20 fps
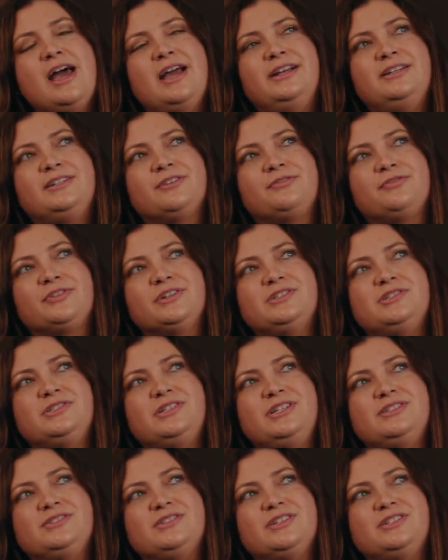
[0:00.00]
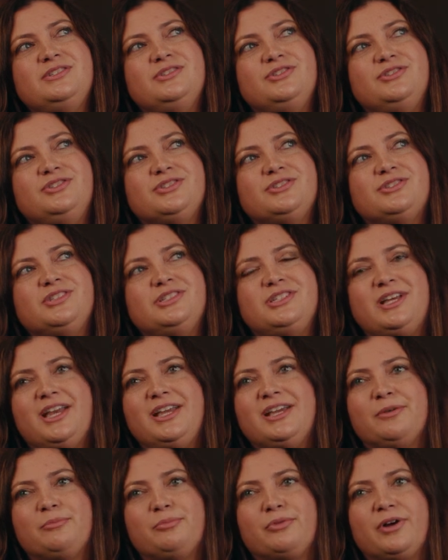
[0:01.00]
at different seasons just to
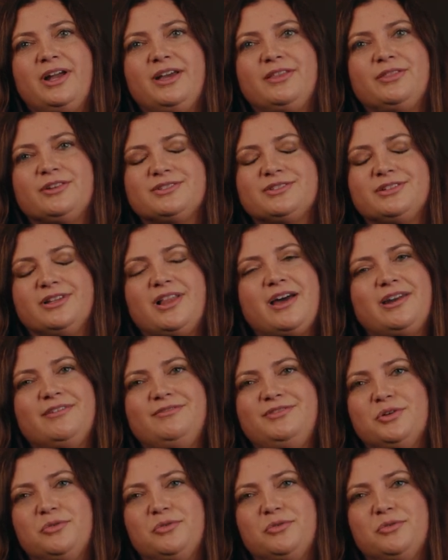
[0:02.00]
take a break. There's a lot of